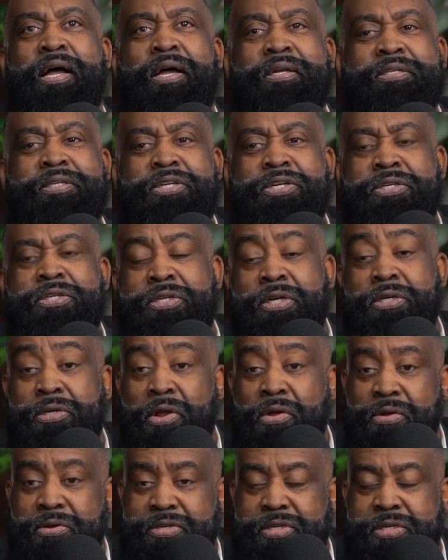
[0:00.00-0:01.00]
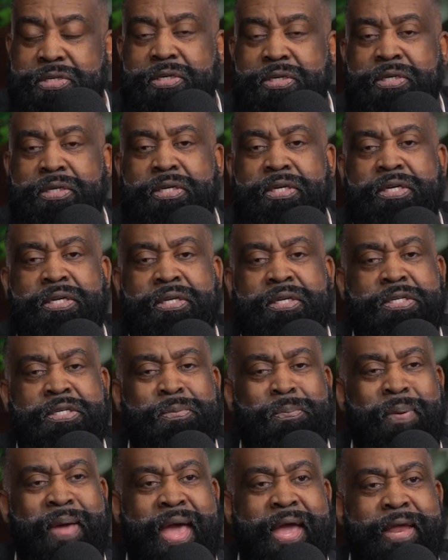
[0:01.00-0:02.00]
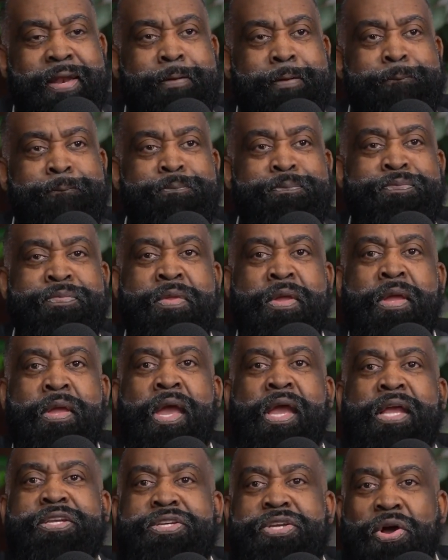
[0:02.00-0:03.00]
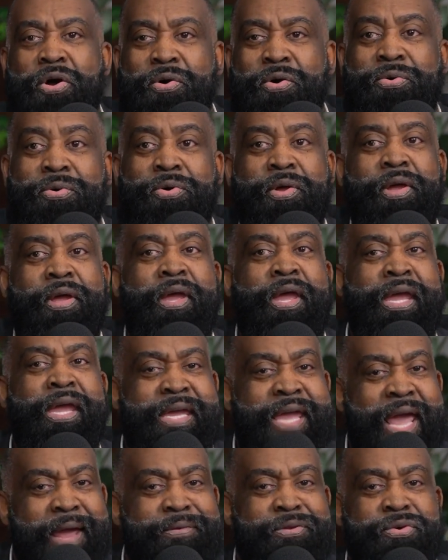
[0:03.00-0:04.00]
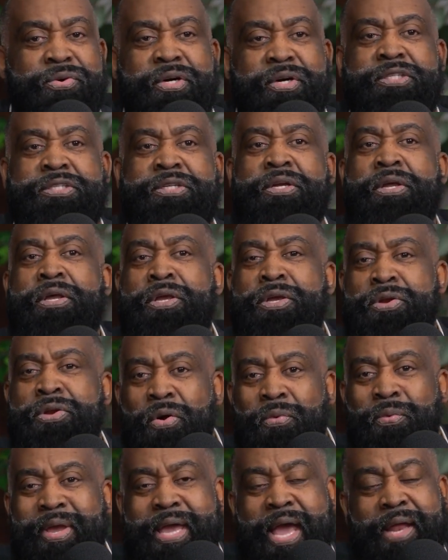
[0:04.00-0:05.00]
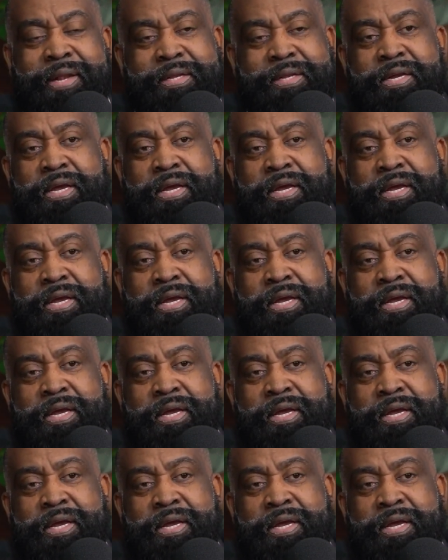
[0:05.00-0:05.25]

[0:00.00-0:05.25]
to launch this patent, and so he came to us. We got to